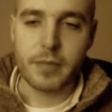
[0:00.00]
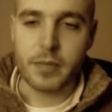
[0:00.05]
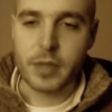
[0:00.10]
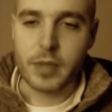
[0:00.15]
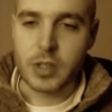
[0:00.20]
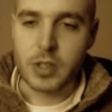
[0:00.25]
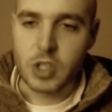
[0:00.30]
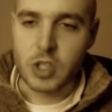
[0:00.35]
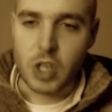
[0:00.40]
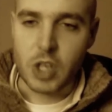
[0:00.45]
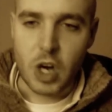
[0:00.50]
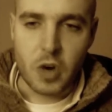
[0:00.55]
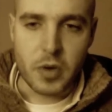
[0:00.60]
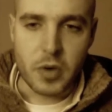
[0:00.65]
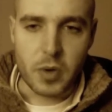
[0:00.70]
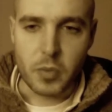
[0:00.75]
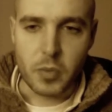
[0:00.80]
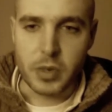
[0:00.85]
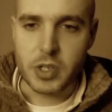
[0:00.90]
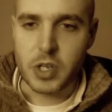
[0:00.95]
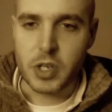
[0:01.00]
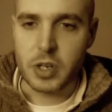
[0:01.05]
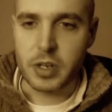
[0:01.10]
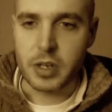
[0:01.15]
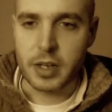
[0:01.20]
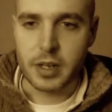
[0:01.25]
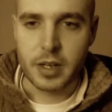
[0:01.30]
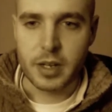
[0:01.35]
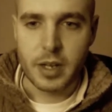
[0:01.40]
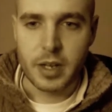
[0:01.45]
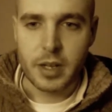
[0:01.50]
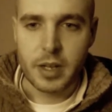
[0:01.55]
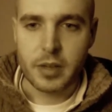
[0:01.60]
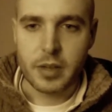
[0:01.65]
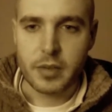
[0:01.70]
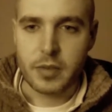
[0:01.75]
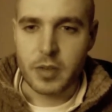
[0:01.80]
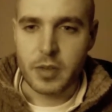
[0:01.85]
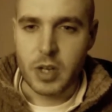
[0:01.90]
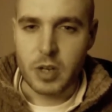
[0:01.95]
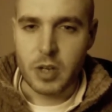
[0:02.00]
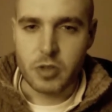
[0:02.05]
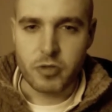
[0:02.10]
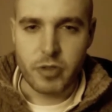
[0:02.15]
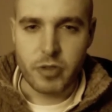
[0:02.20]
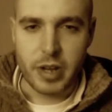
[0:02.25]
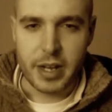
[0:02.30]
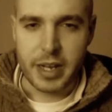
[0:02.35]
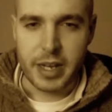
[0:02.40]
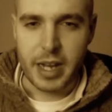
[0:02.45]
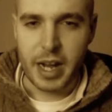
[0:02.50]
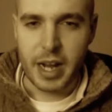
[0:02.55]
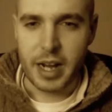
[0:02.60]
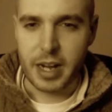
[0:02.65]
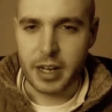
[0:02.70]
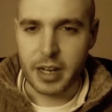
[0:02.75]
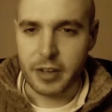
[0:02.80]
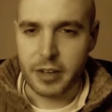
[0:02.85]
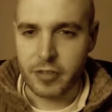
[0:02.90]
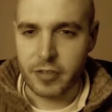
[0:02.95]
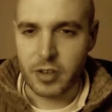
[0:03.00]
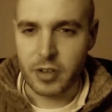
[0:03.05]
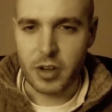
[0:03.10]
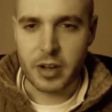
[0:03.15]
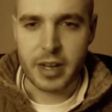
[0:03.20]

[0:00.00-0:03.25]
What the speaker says: zone in which you can use really high flowing